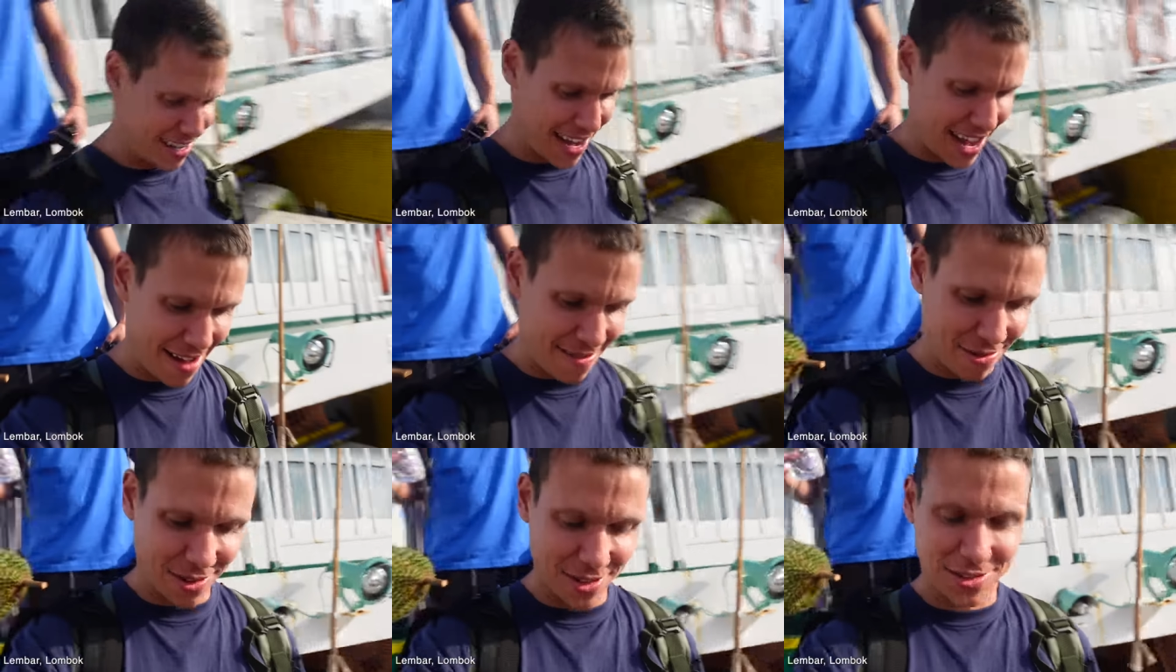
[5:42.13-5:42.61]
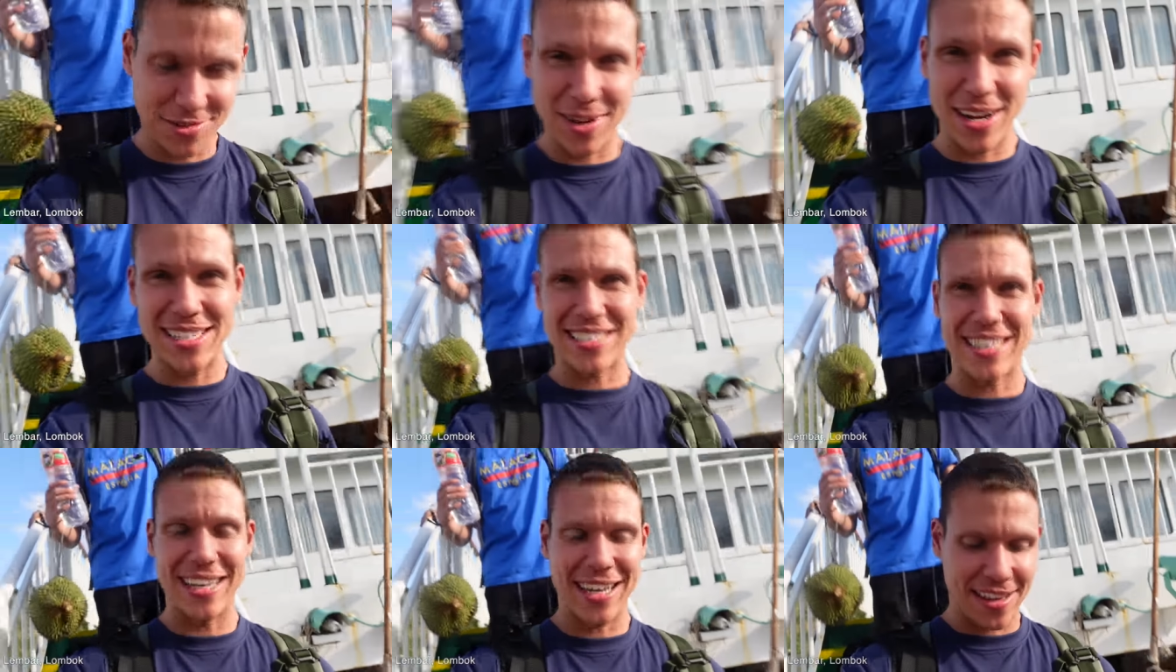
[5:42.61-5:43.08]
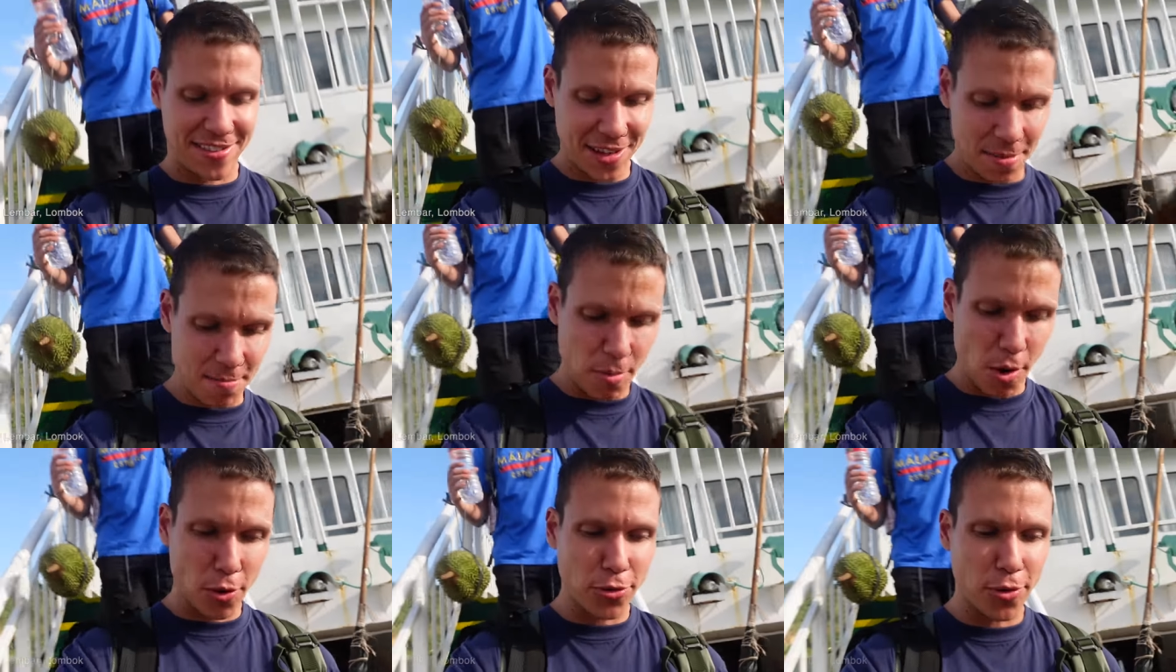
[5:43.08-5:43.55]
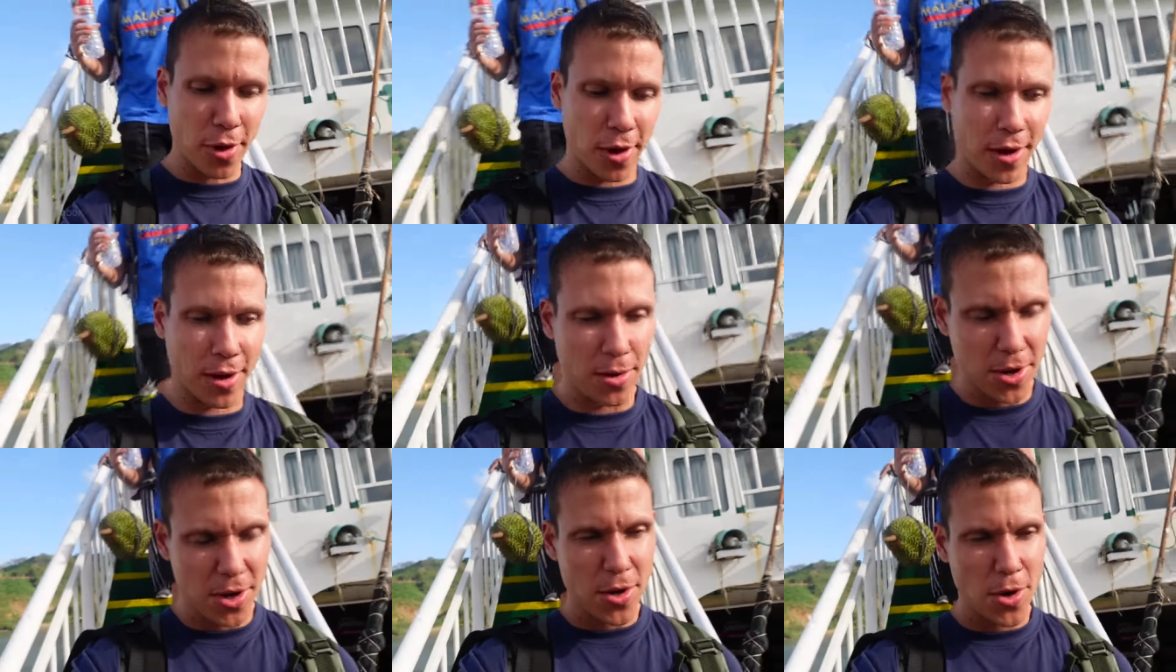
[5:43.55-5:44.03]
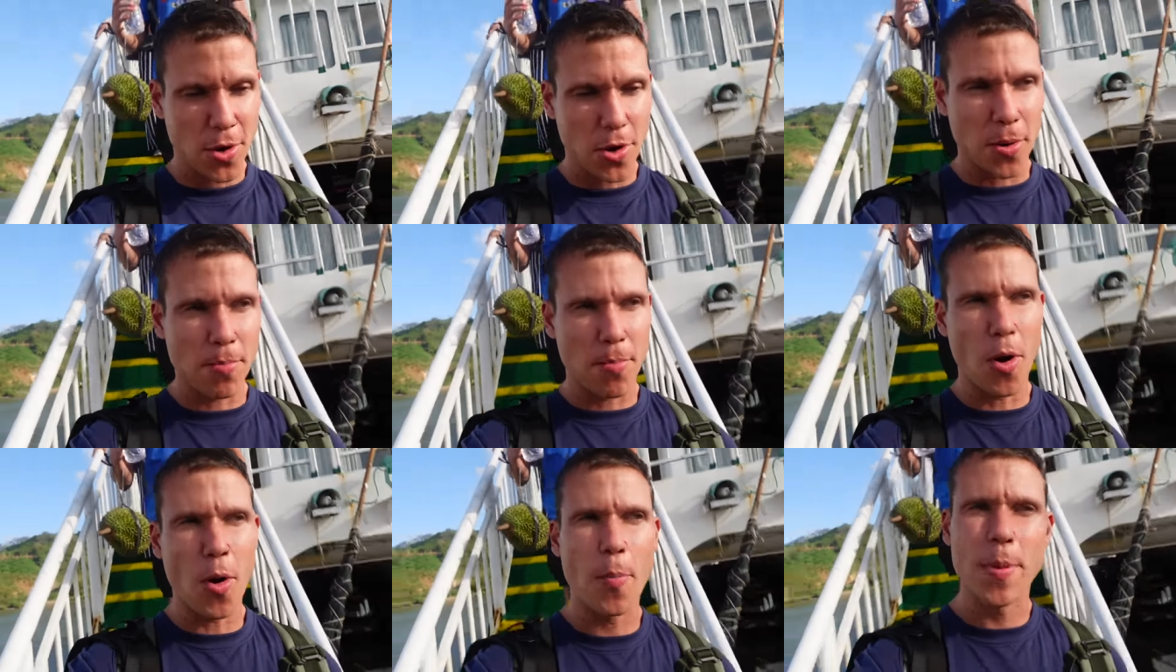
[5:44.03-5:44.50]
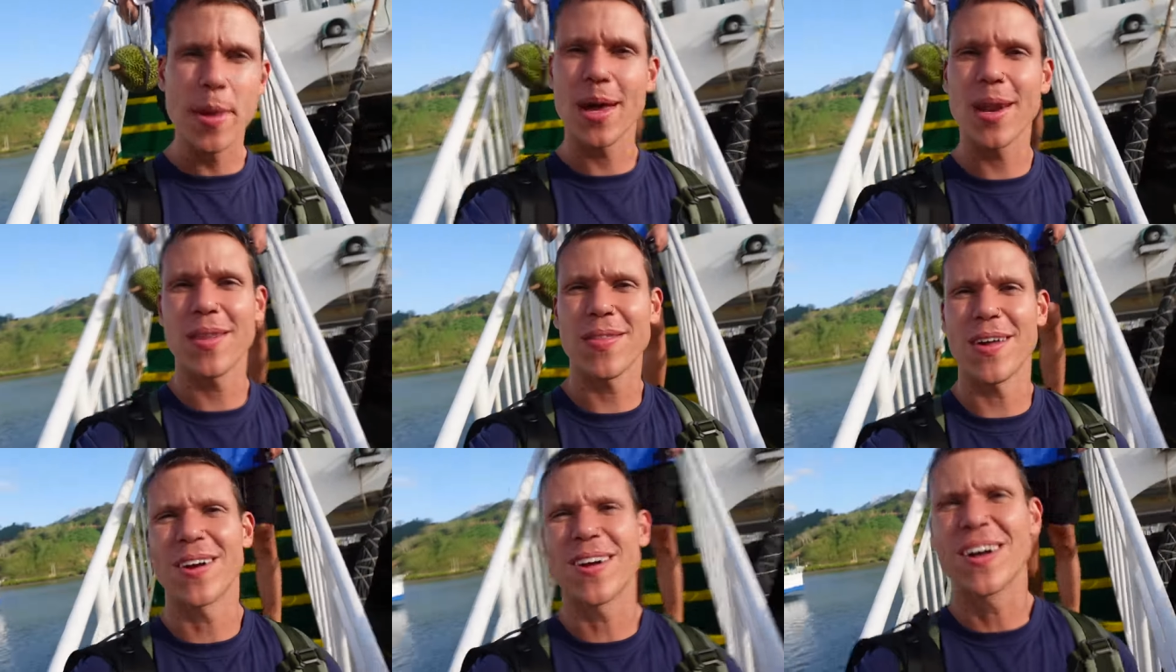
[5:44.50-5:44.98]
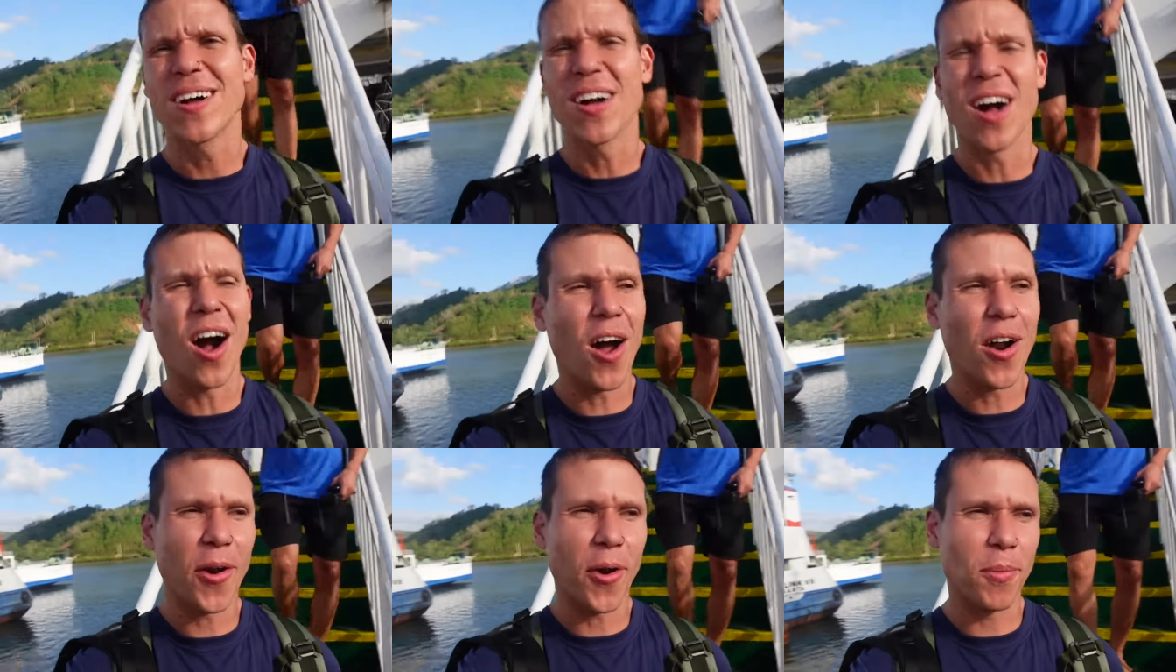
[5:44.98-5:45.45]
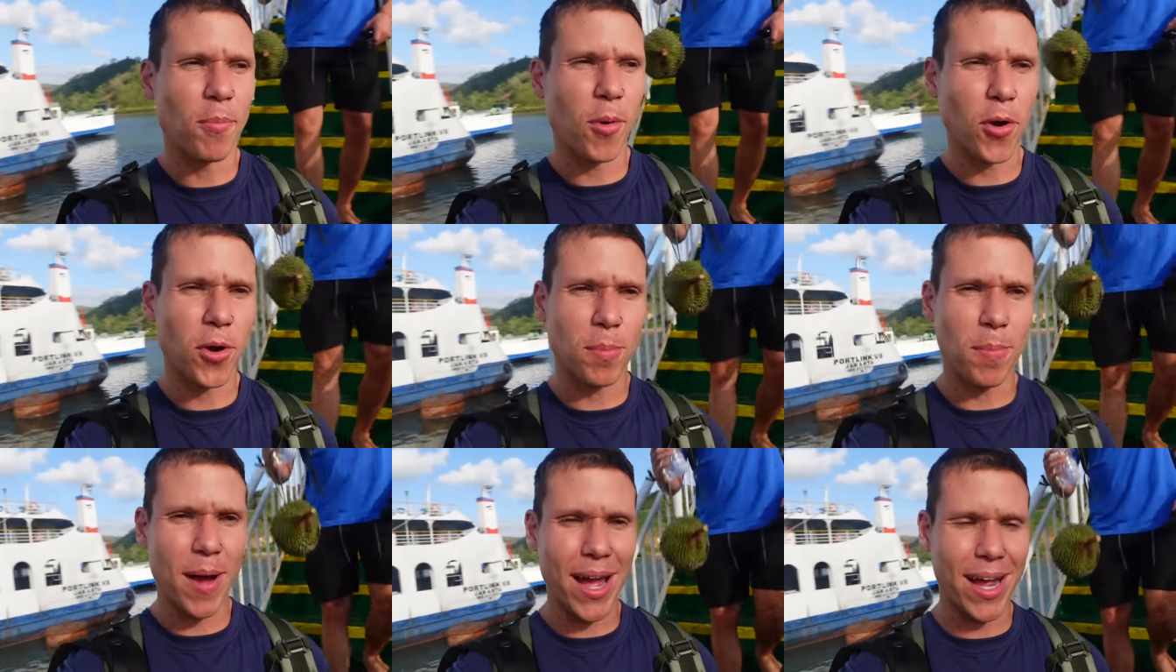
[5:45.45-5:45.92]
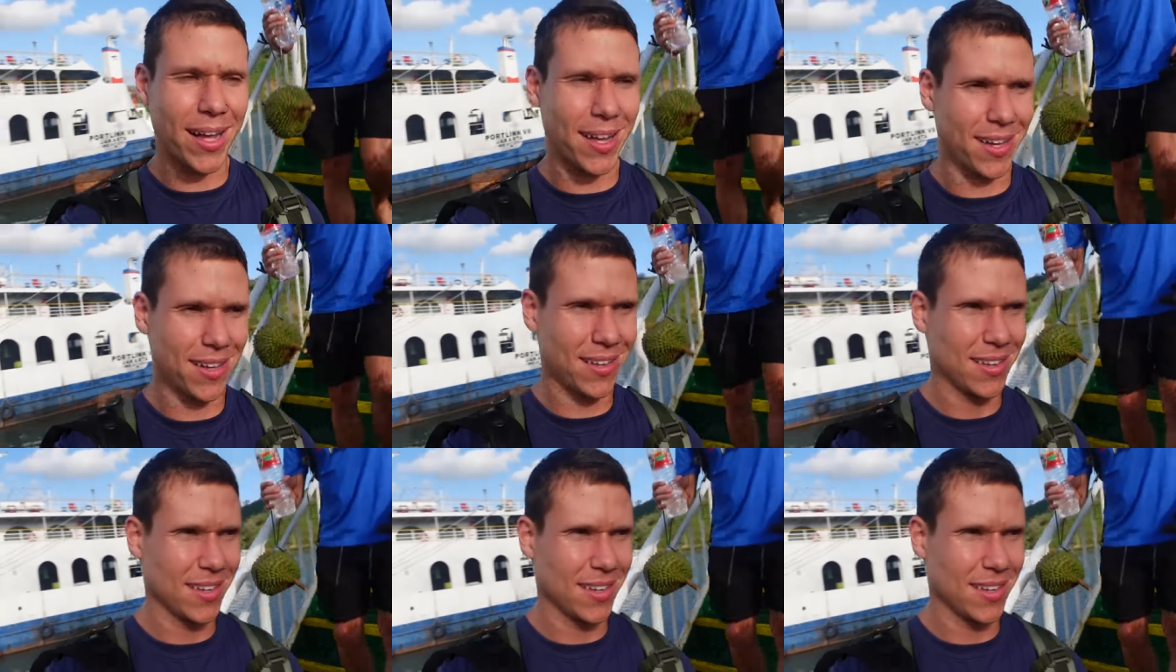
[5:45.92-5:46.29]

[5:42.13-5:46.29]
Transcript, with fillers: Everyone's racing at their motor or mobir, their car or motorbike.